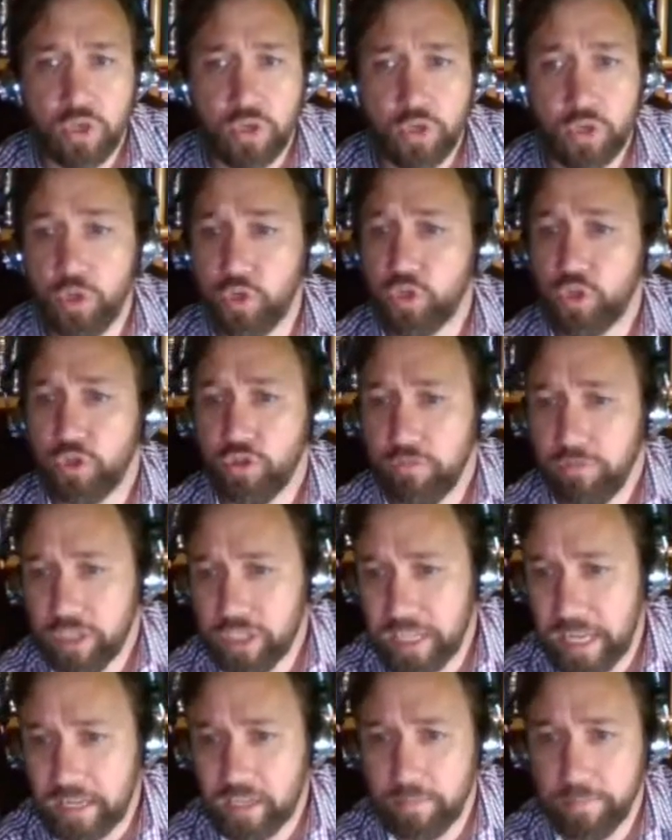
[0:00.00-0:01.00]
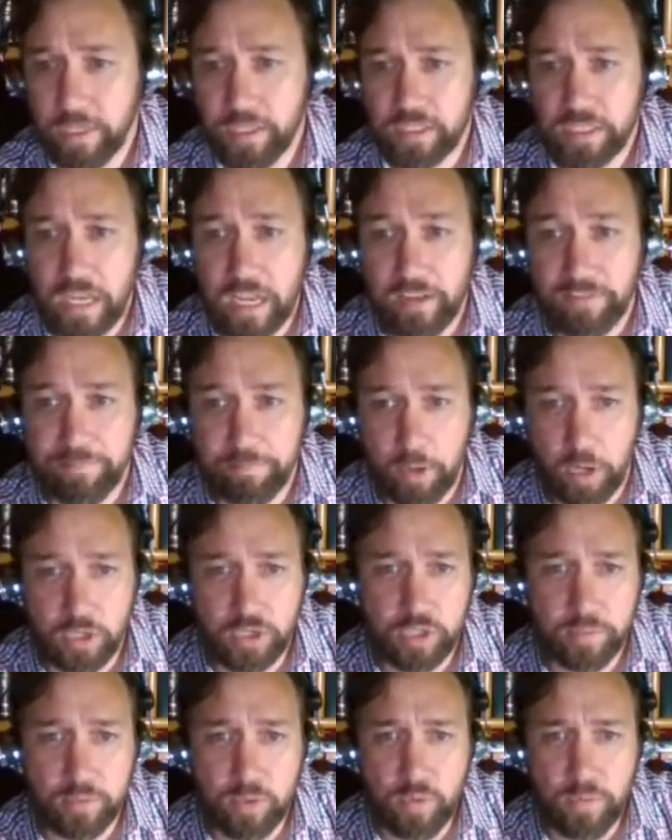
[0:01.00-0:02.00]
Use your resettlement if
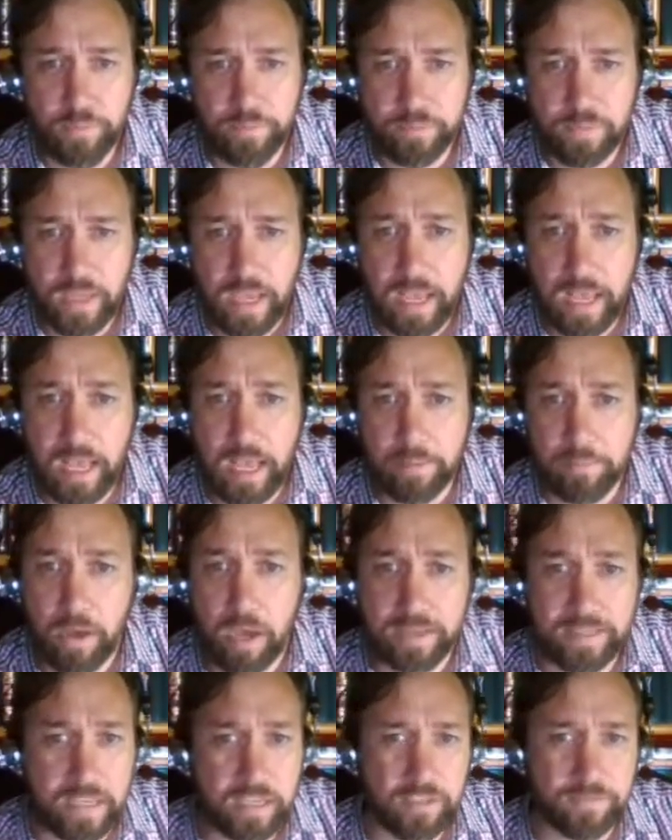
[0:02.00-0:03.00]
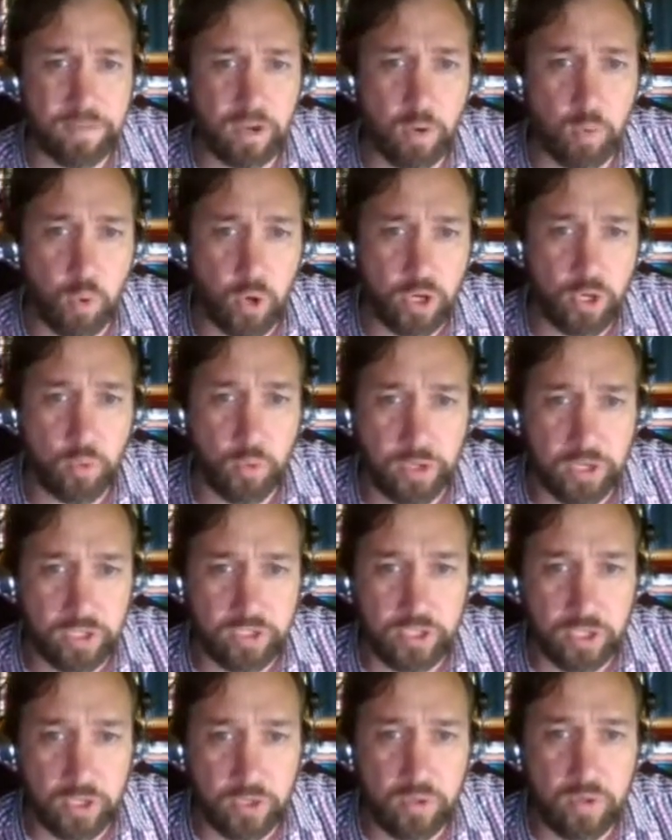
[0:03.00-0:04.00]
possible. Identify what you
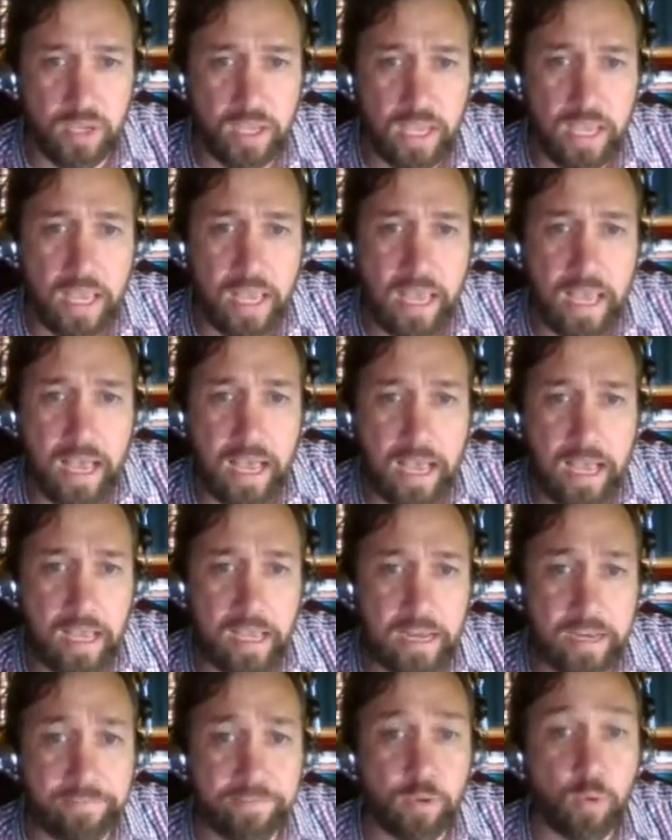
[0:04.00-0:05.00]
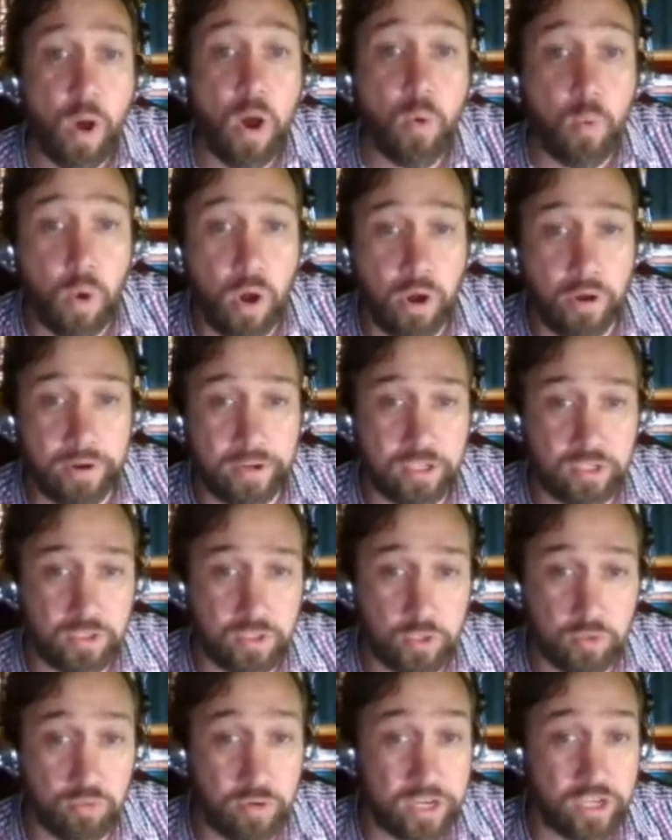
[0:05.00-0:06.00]
want to do. And if you are worried
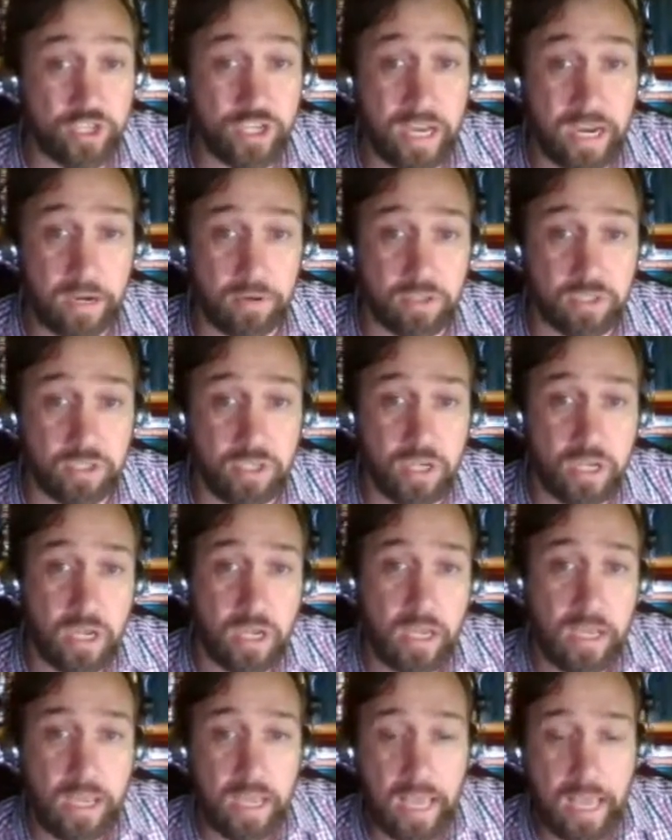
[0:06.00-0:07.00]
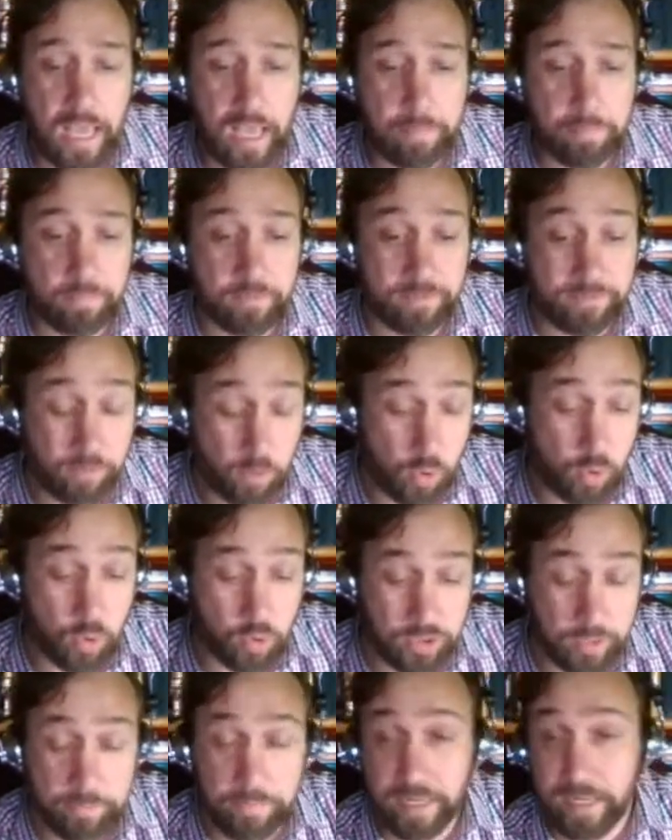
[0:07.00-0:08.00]
to reach out for
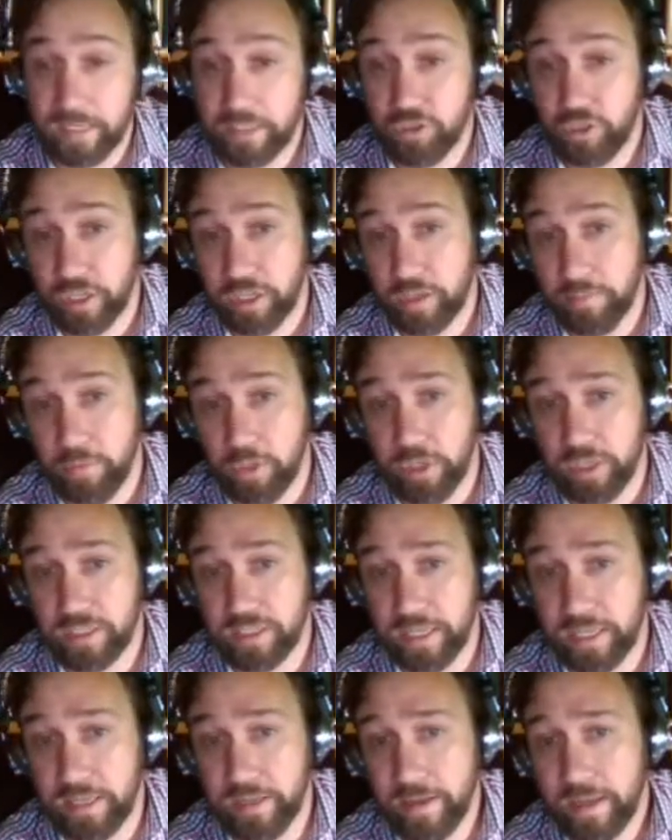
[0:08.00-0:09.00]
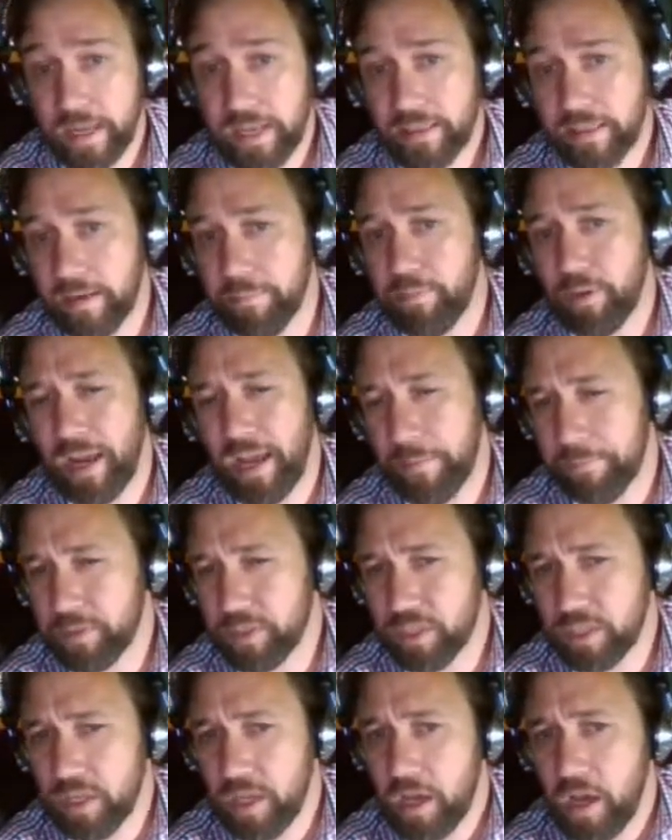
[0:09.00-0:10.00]
the military community, then
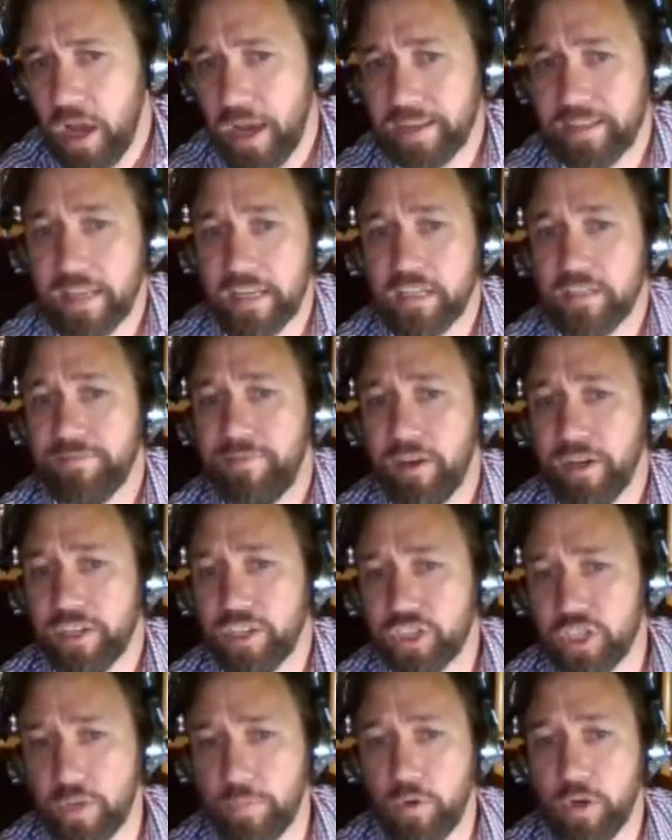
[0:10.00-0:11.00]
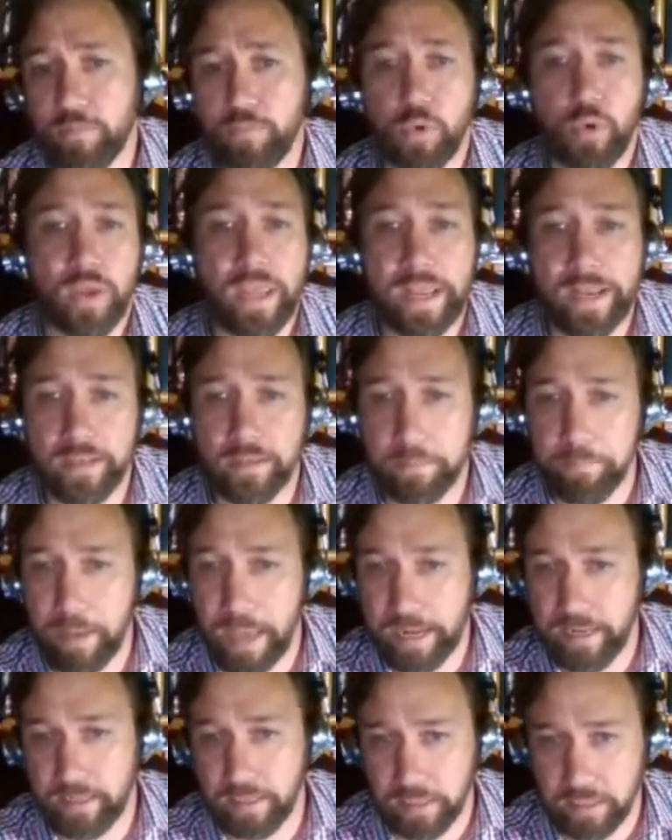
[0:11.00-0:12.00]
perhaps identify someone more
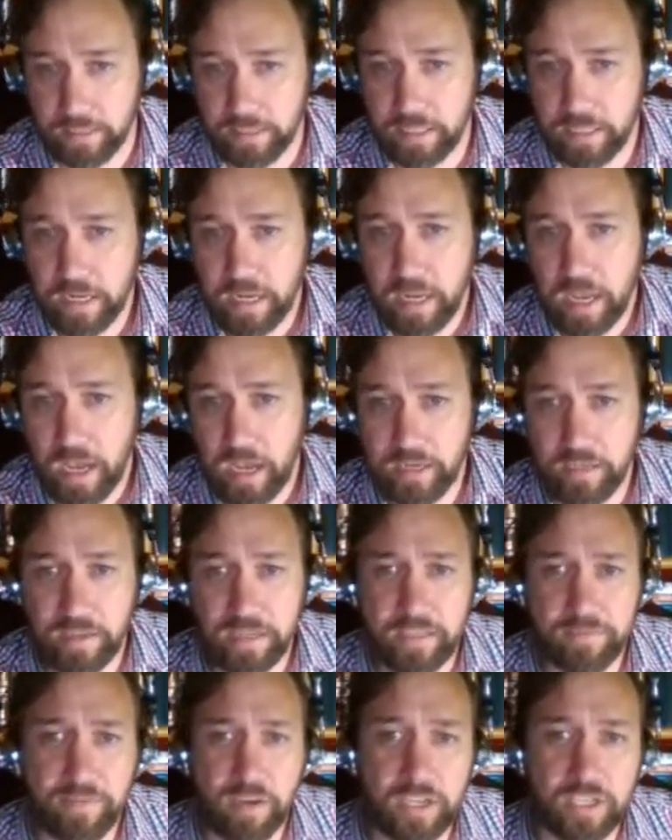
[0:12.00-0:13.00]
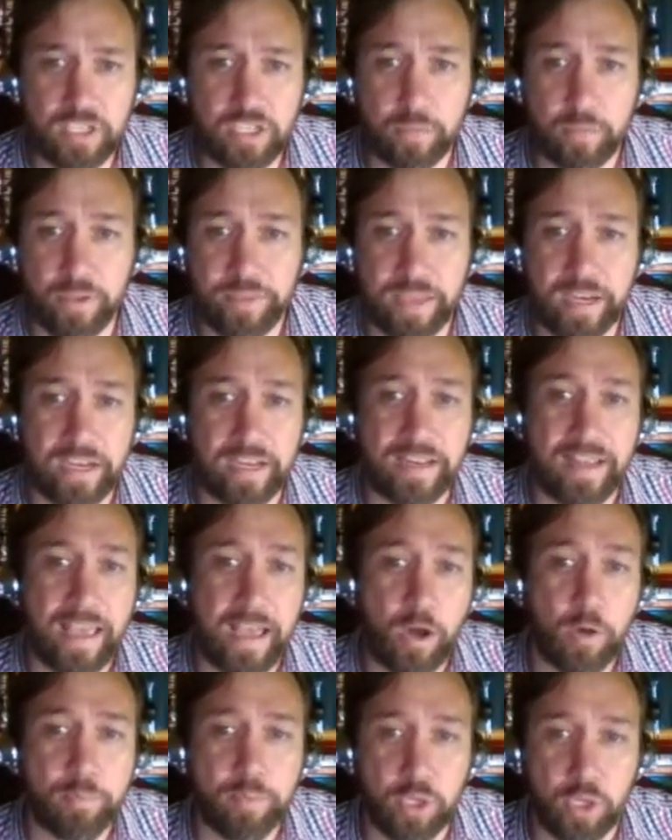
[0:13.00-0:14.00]
independent. Identify someone that could
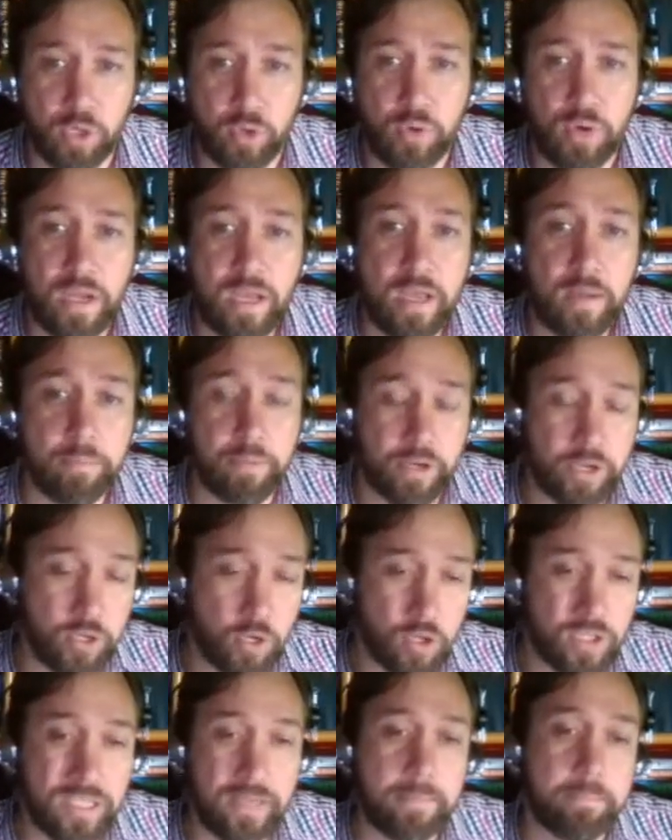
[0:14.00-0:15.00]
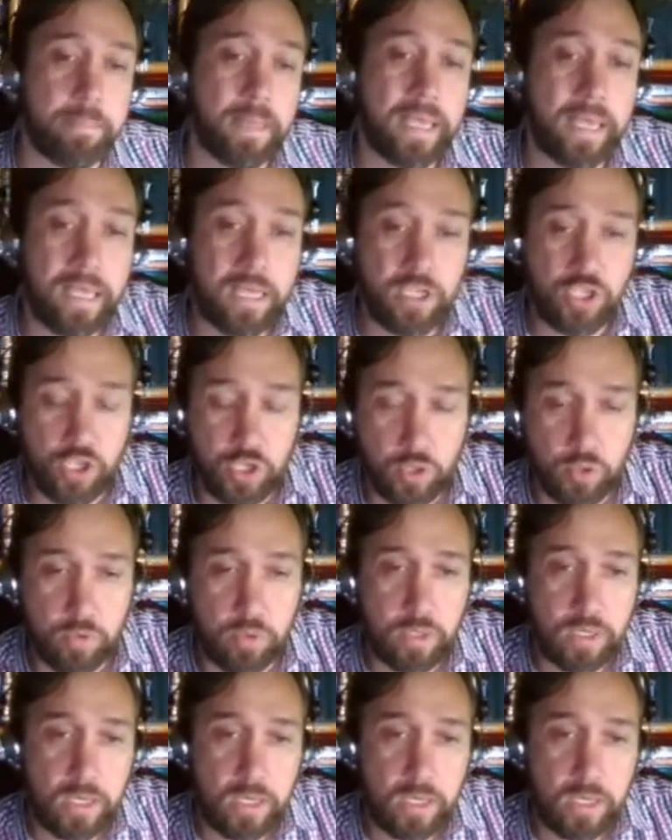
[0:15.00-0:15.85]
help you, but not impede you.